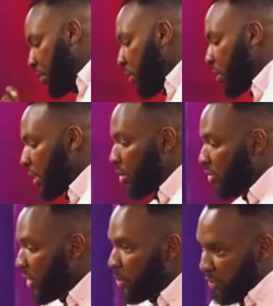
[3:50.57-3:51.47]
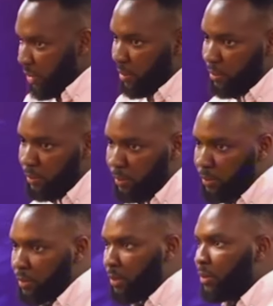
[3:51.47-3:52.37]
said, your faith will fail,
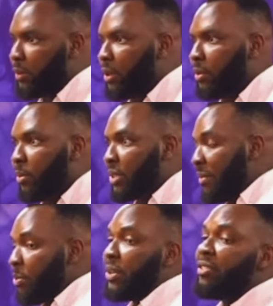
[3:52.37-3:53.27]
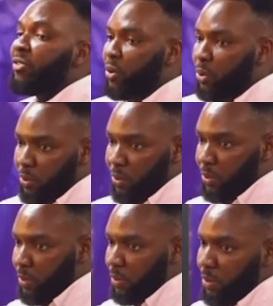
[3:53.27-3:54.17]
but I'm praying for you
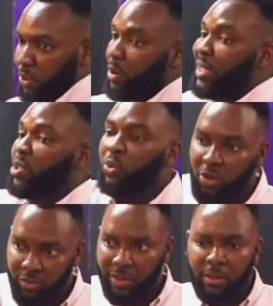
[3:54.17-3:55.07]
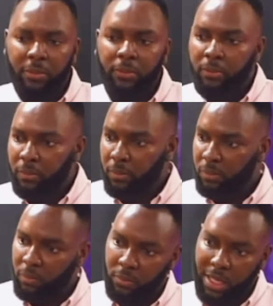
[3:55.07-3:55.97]
so that it will not fail.
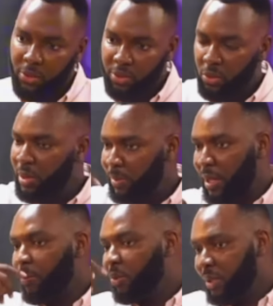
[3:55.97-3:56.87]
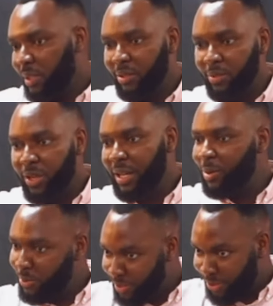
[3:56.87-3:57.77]
That's what, no, I'm putting the scripture. I'm not
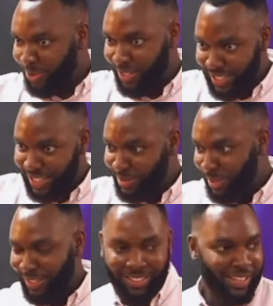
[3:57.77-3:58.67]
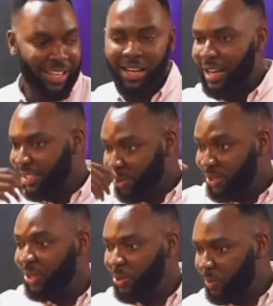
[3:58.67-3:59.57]
praying for you. I'm saying amen. It's what
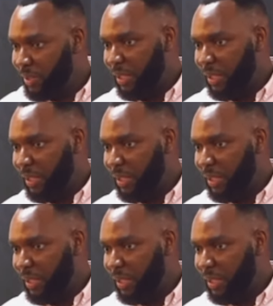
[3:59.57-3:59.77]
Jesus told Peter.